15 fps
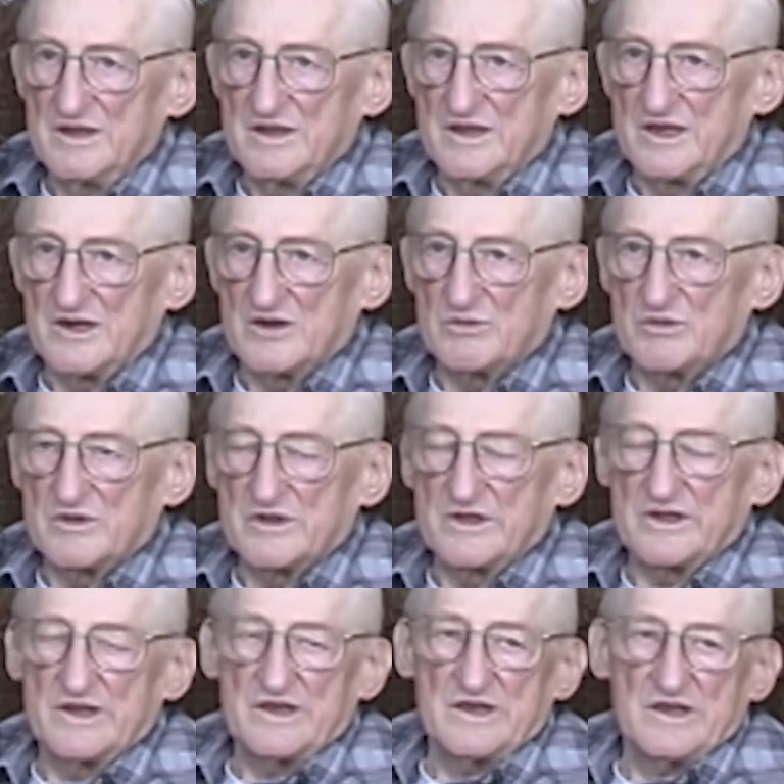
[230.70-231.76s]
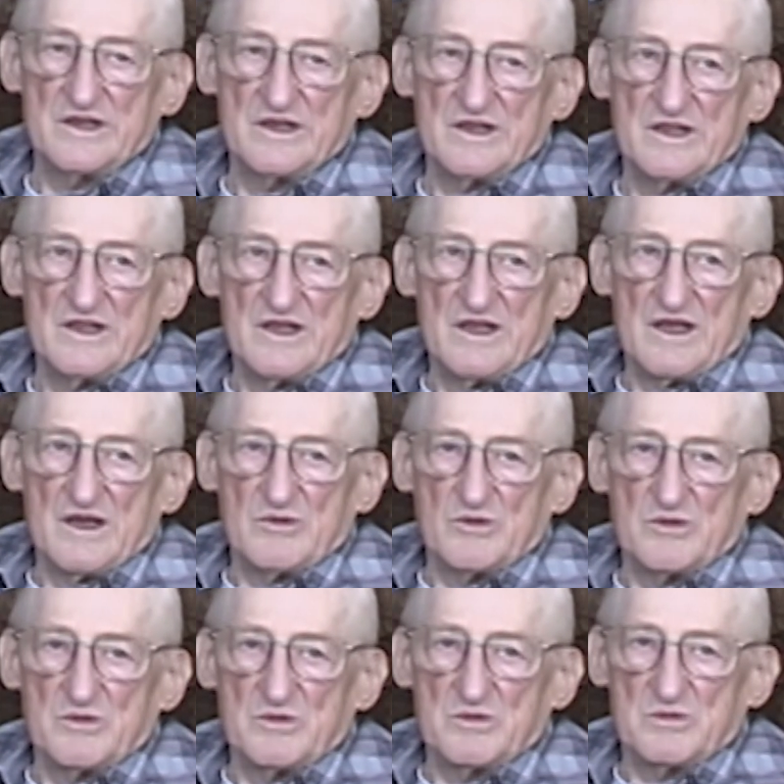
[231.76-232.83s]
in there. And we
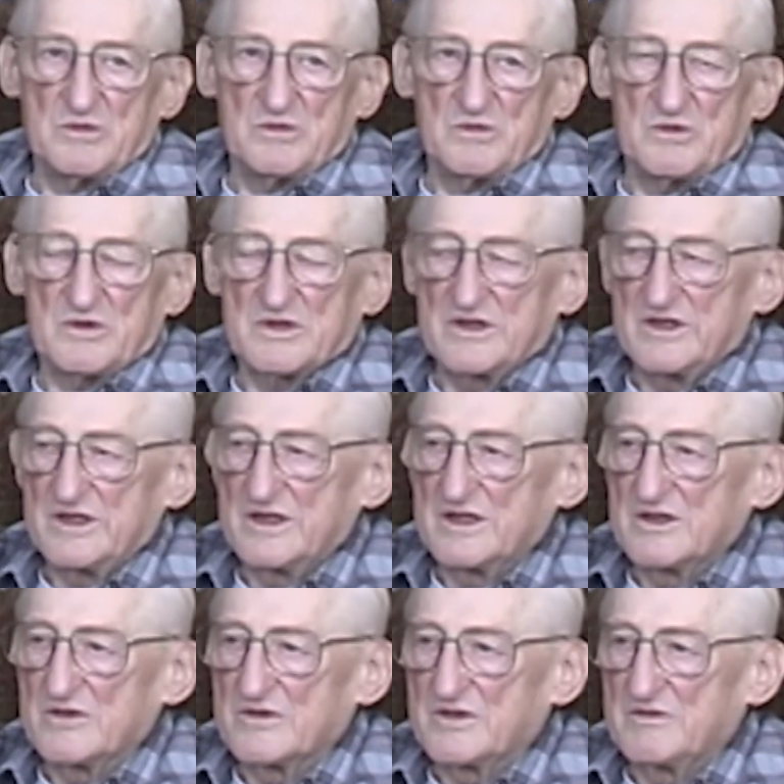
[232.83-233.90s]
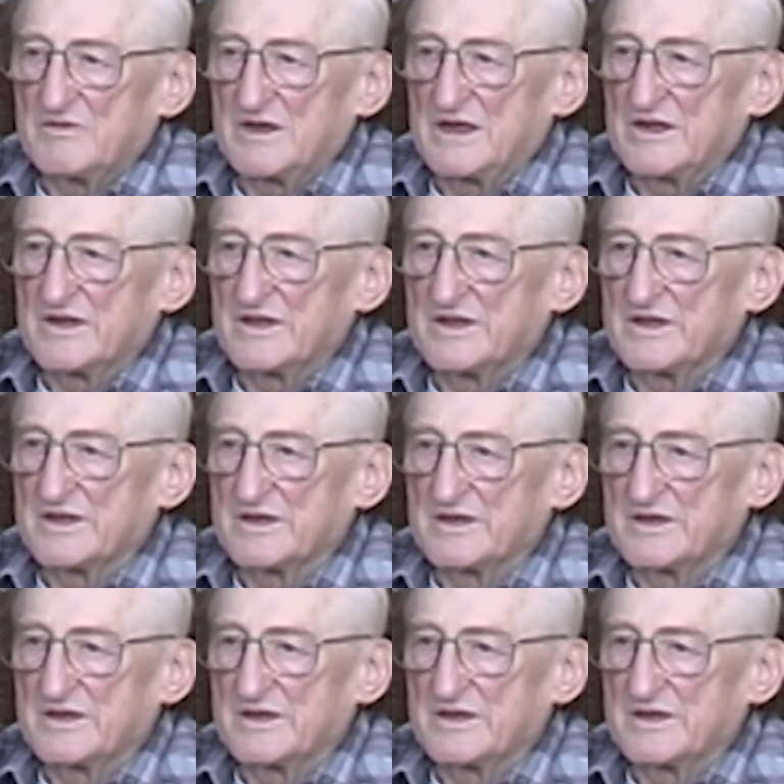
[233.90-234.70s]
walked in and looked around, and